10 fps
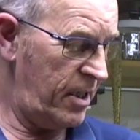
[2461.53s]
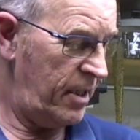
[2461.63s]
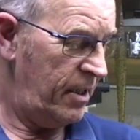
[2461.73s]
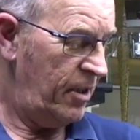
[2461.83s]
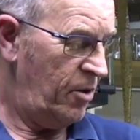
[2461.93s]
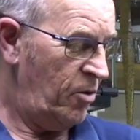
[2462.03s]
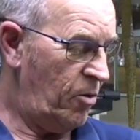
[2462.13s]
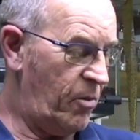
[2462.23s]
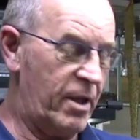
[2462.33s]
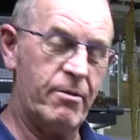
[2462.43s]
it
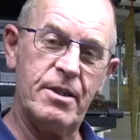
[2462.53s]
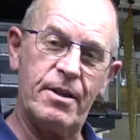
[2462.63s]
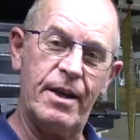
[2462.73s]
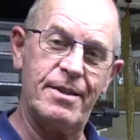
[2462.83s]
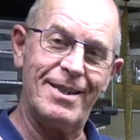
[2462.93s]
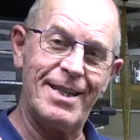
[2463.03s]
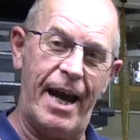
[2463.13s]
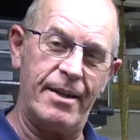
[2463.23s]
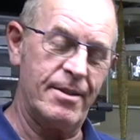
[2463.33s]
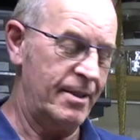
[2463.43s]
or whether it stays
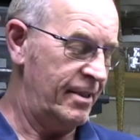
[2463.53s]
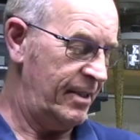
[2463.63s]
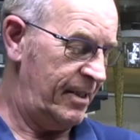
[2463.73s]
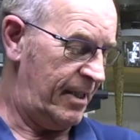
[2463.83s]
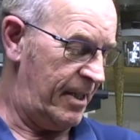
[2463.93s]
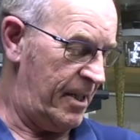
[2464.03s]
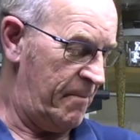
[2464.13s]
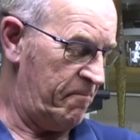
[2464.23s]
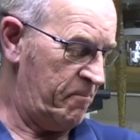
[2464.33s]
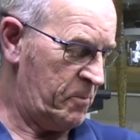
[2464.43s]
intact.
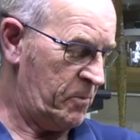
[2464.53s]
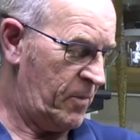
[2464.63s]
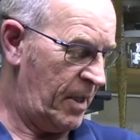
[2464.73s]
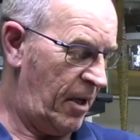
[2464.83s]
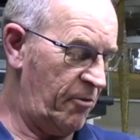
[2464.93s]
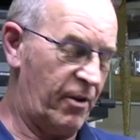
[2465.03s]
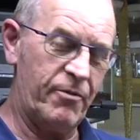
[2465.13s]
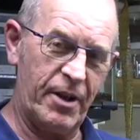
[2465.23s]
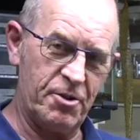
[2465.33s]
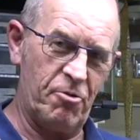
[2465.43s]
Um, hopefully,
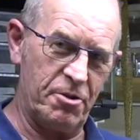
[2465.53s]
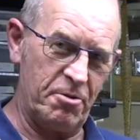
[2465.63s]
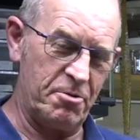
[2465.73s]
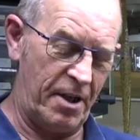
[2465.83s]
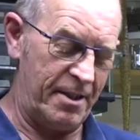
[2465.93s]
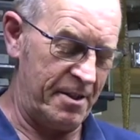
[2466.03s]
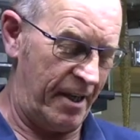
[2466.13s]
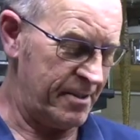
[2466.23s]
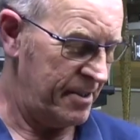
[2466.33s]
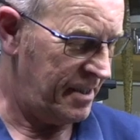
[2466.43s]
fingers crossed, it will stay
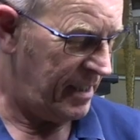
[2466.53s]
intact.